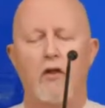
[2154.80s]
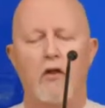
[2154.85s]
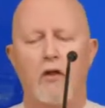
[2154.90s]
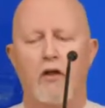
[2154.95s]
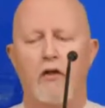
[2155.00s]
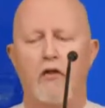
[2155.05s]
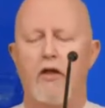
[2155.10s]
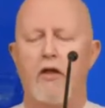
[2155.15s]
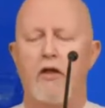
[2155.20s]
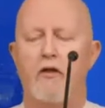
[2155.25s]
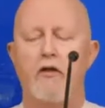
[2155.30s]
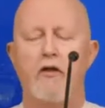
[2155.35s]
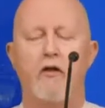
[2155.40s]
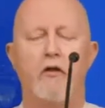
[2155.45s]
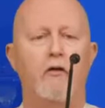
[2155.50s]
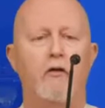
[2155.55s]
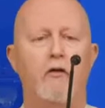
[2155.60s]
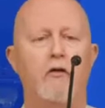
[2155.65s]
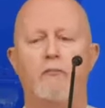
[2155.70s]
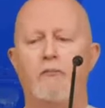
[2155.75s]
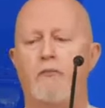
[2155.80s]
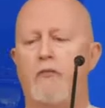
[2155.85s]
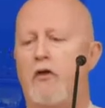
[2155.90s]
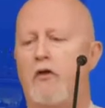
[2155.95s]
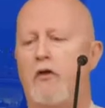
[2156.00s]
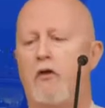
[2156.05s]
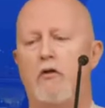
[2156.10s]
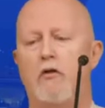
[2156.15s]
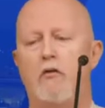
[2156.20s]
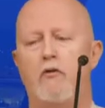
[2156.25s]
And again, here,
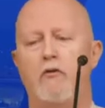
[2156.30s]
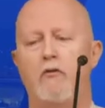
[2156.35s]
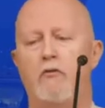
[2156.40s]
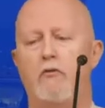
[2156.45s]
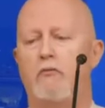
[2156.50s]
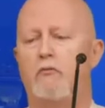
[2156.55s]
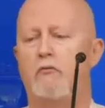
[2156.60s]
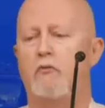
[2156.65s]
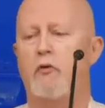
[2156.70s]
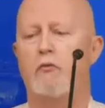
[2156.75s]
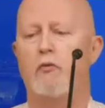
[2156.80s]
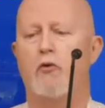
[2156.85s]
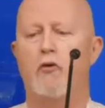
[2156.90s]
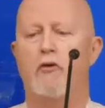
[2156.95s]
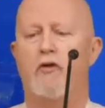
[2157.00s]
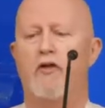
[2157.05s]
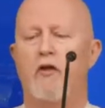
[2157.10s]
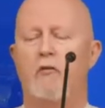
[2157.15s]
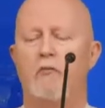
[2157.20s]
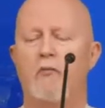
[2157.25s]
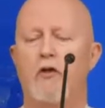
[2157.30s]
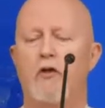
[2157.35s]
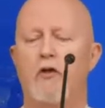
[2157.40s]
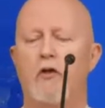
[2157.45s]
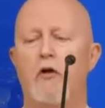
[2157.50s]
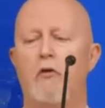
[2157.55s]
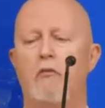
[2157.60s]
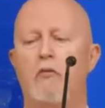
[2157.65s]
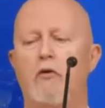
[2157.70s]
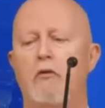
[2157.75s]
your report can be
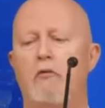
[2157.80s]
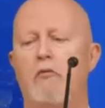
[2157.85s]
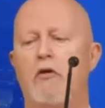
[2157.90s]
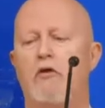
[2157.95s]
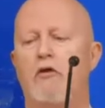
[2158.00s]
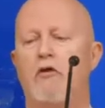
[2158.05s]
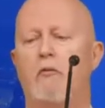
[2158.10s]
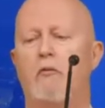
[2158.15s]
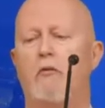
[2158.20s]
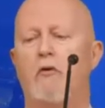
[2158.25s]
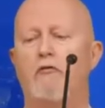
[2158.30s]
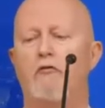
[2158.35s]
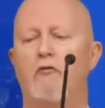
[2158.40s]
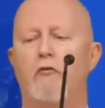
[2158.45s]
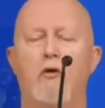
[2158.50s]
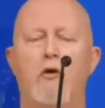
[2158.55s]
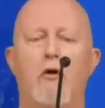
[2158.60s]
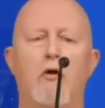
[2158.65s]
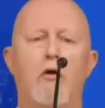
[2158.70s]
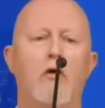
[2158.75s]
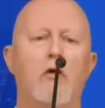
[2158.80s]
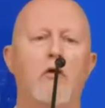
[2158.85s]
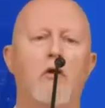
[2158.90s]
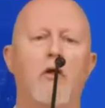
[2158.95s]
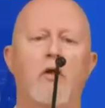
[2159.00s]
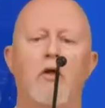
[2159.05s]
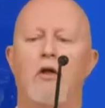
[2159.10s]
global, one copy for all.